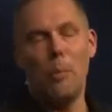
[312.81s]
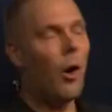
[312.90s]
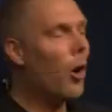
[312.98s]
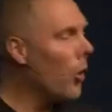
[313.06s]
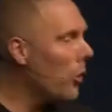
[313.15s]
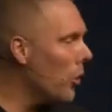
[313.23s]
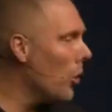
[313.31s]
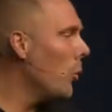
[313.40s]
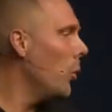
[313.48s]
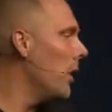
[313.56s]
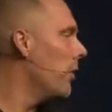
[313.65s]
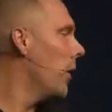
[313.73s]
partner
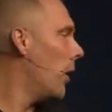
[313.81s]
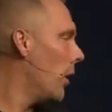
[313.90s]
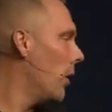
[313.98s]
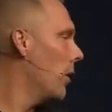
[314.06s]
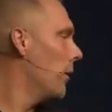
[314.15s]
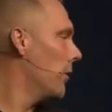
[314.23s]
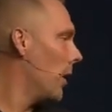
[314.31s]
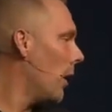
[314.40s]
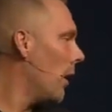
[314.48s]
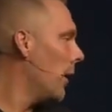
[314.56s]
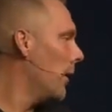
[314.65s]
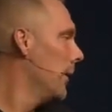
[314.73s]
with the heart of
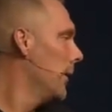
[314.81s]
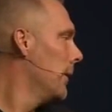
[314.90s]
God